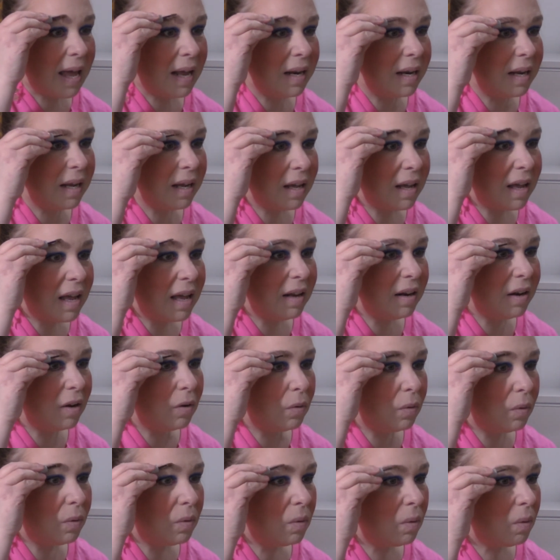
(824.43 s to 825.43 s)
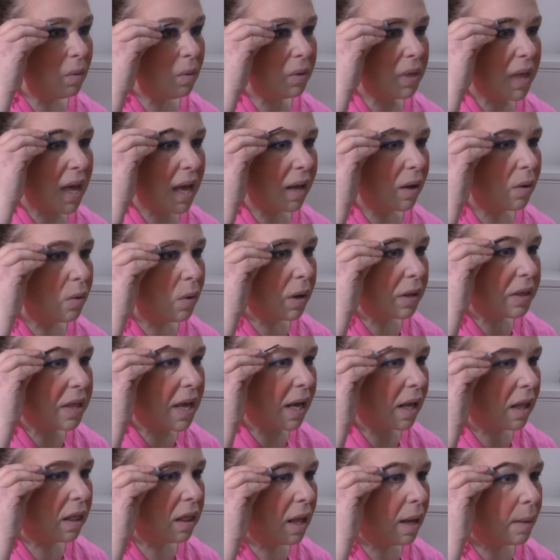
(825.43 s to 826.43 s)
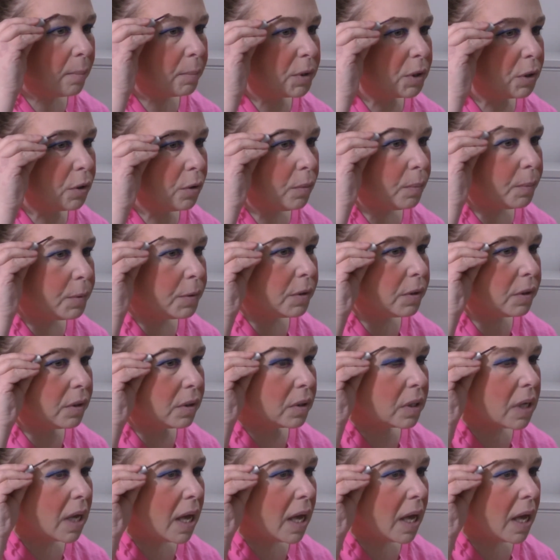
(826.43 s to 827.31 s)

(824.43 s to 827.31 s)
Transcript: And, and, and ooh, that, that clumped, oops.